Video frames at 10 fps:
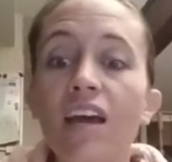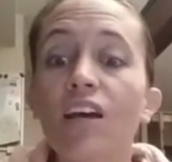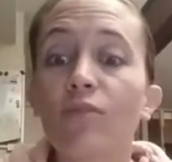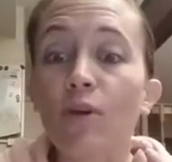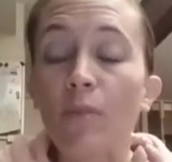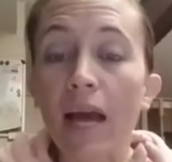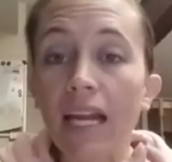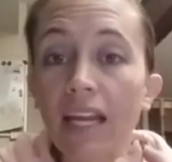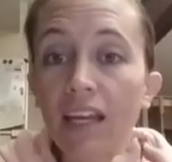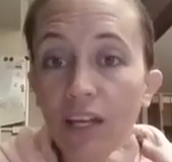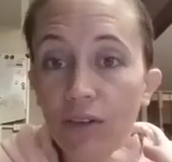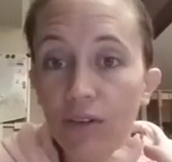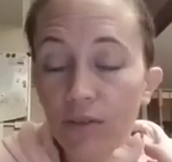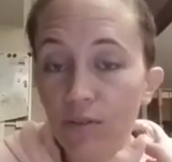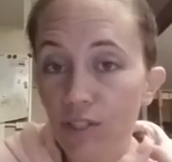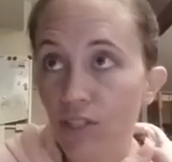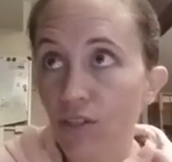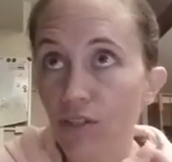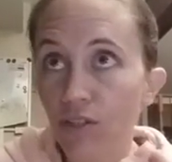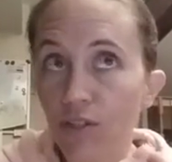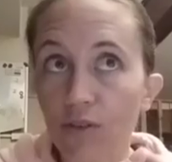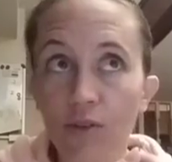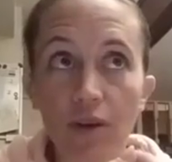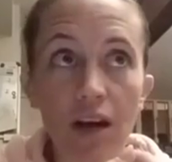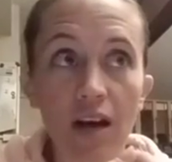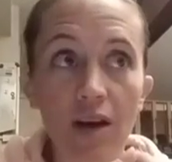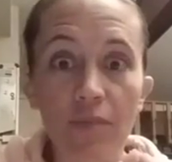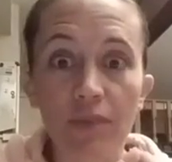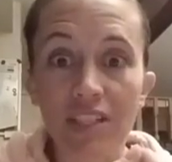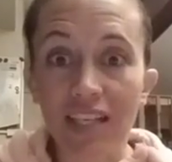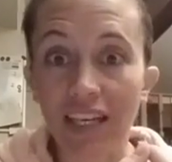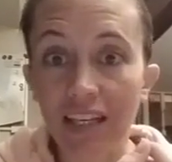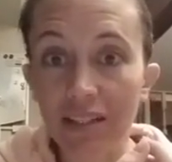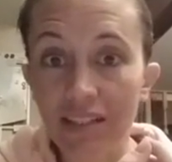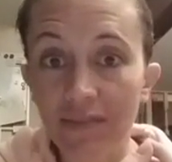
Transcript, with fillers: Reminding you to um, to eat.